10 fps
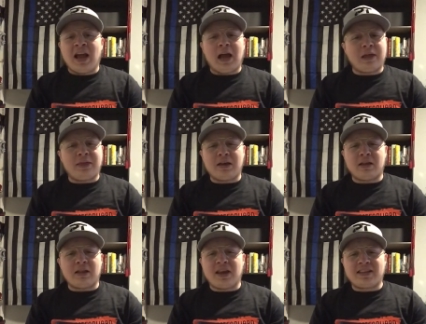I think
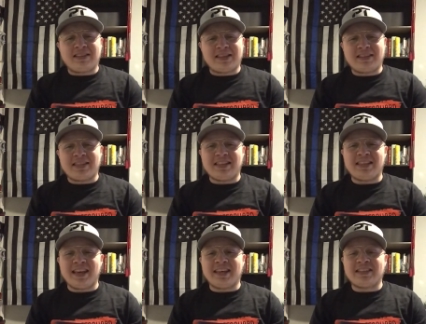in the next 16
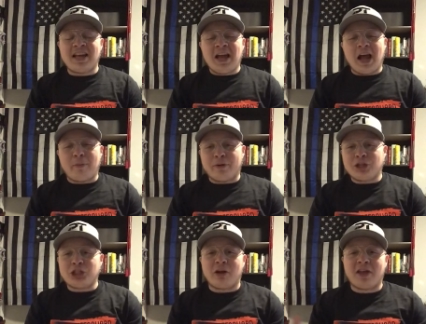days. I'm going to
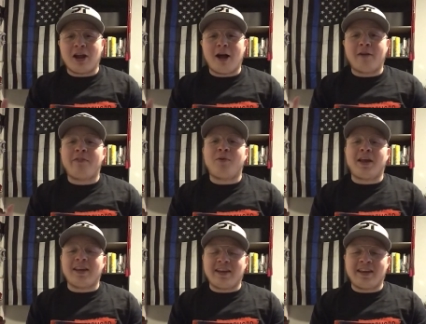show that off when
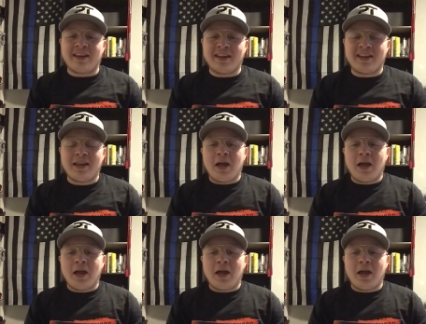I get it.